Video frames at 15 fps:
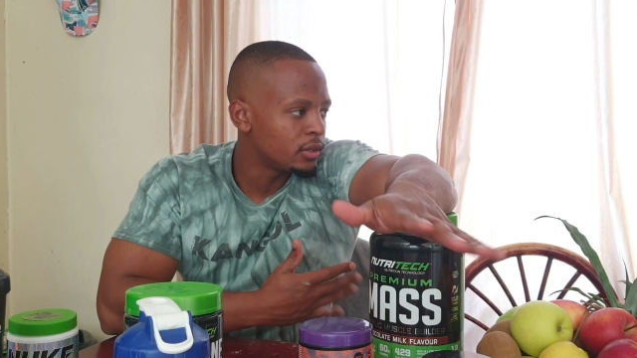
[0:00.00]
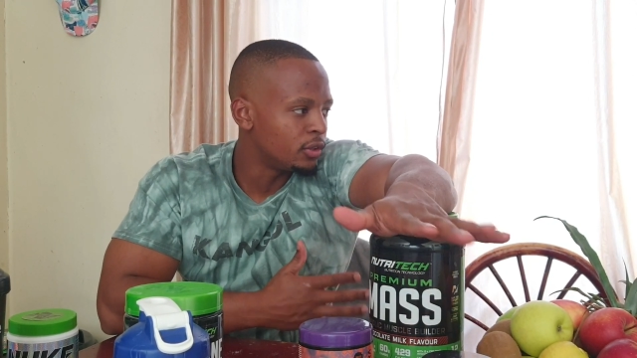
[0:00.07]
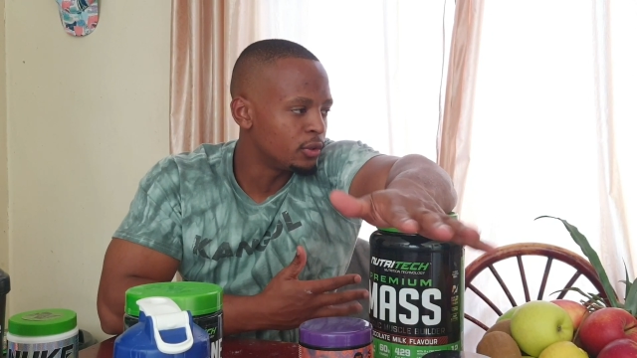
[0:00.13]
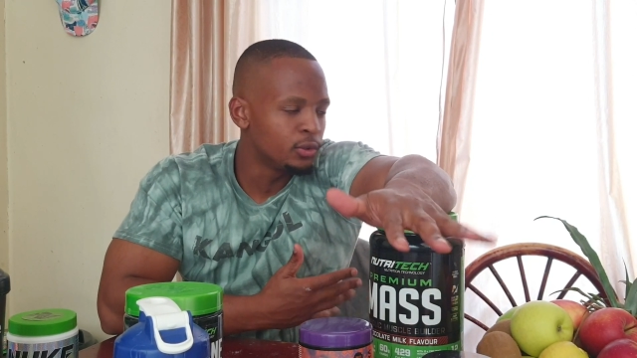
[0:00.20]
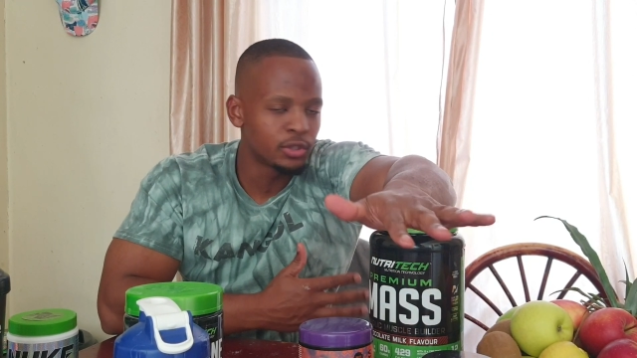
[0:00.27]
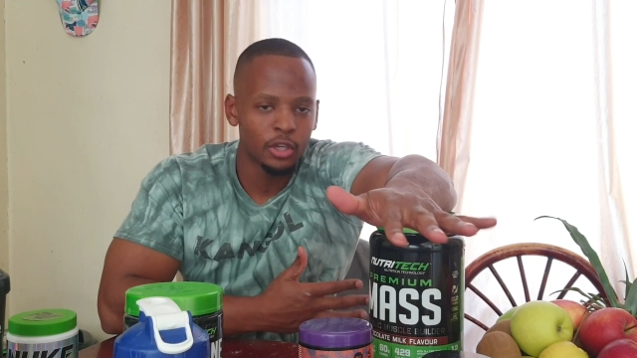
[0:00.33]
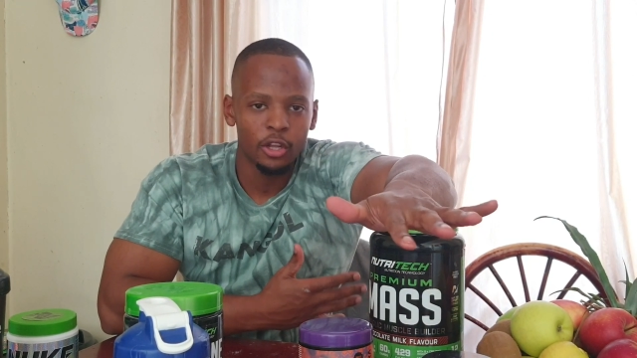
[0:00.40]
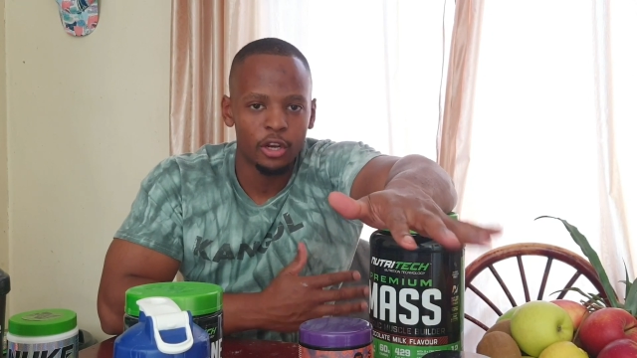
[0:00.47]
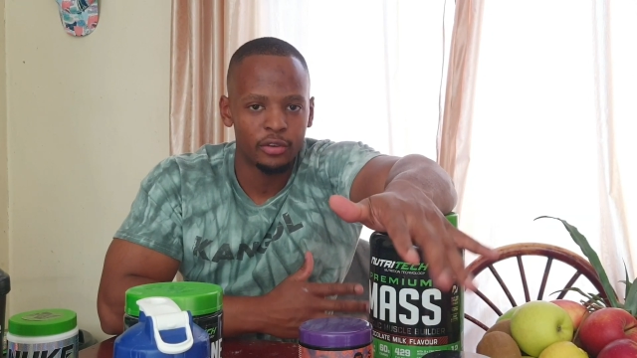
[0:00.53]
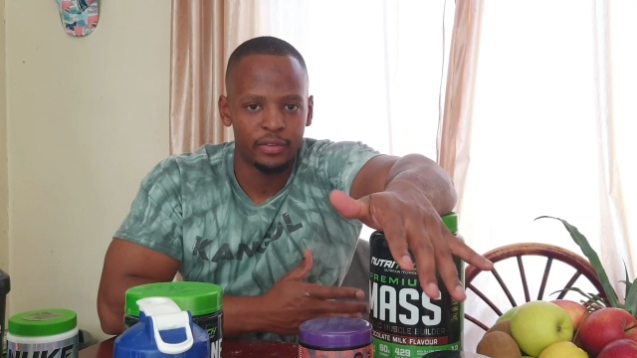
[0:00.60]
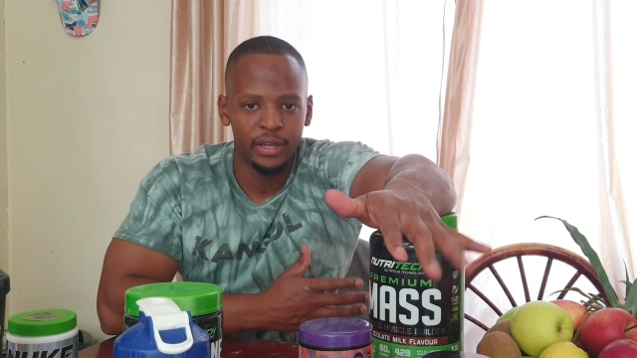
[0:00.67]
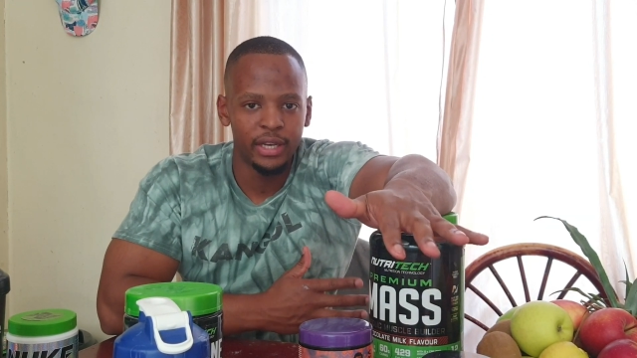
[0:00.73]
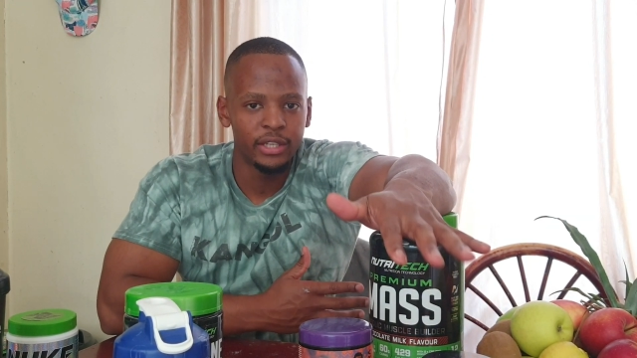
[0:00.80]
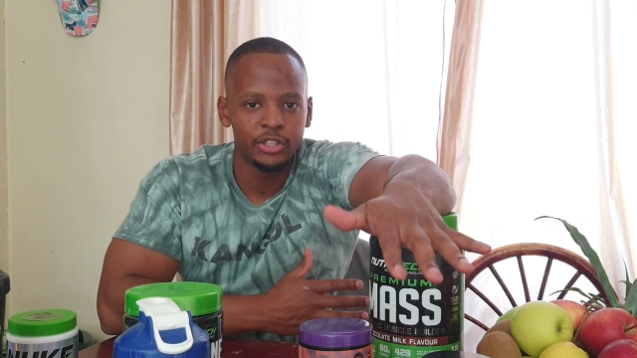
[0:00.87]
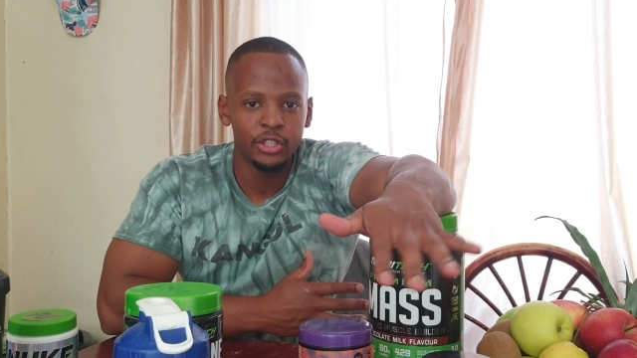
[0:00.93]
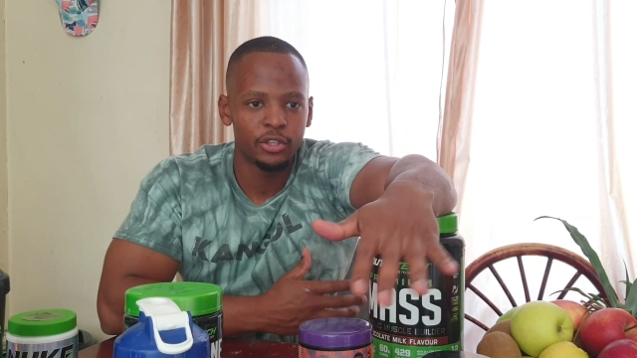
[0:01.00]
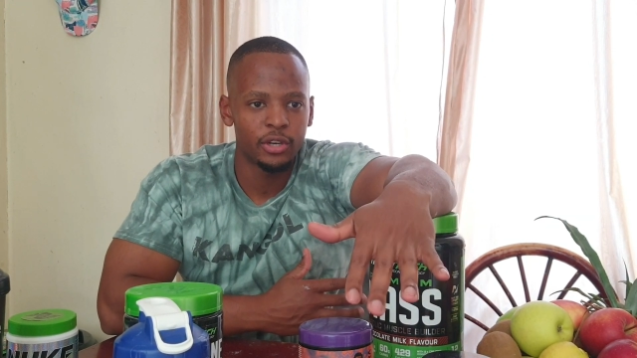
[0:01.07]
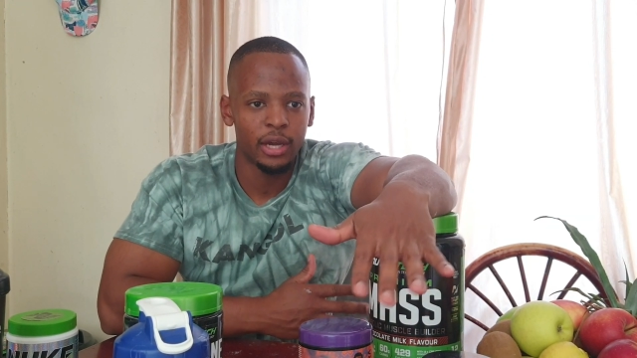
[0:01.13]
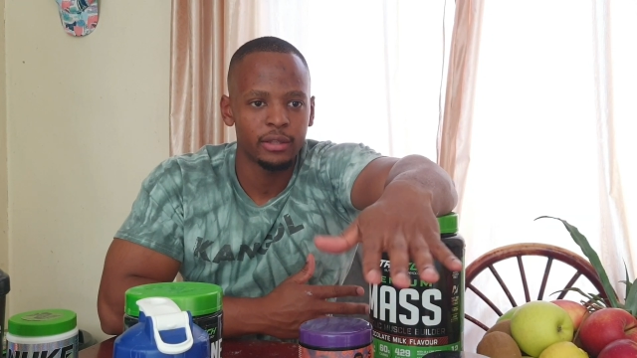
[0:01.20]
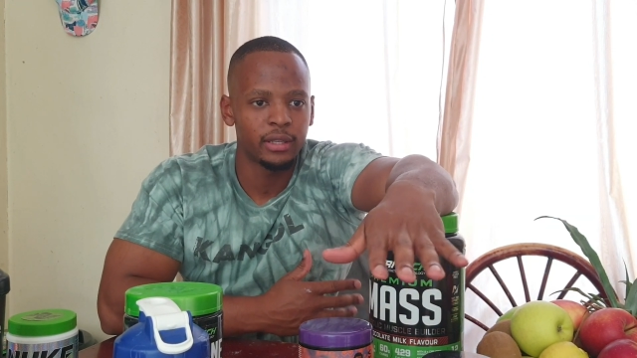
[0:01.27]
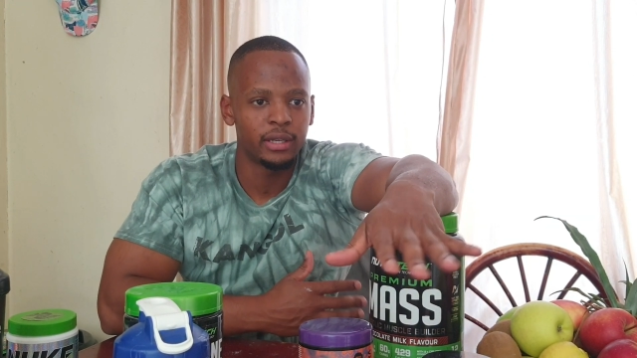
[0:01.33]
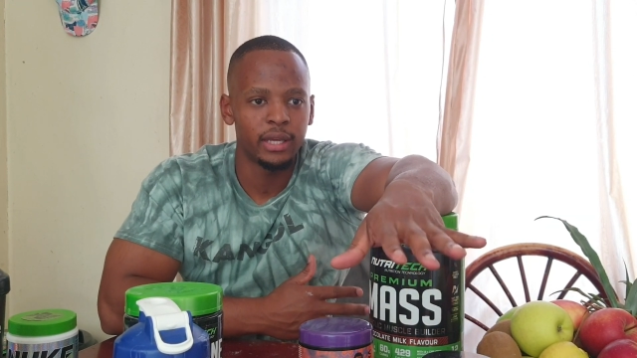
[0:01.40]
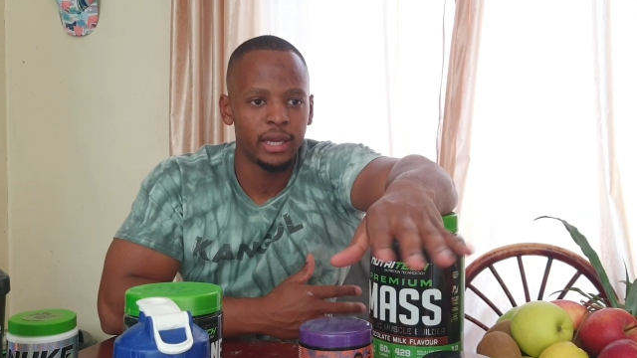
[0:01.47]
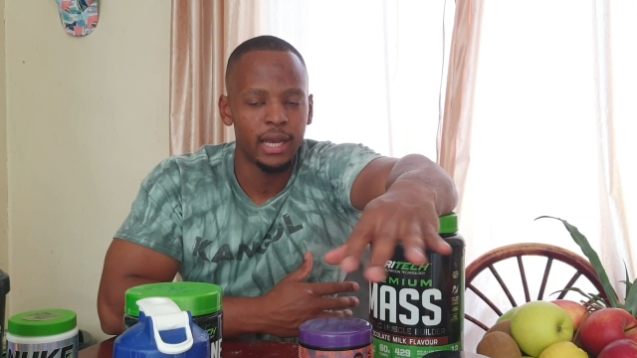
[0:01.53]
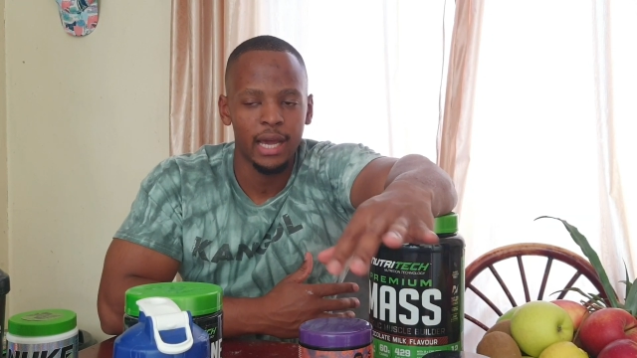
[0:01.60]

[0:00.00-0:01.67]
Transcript: use a lot of energy throughout the day.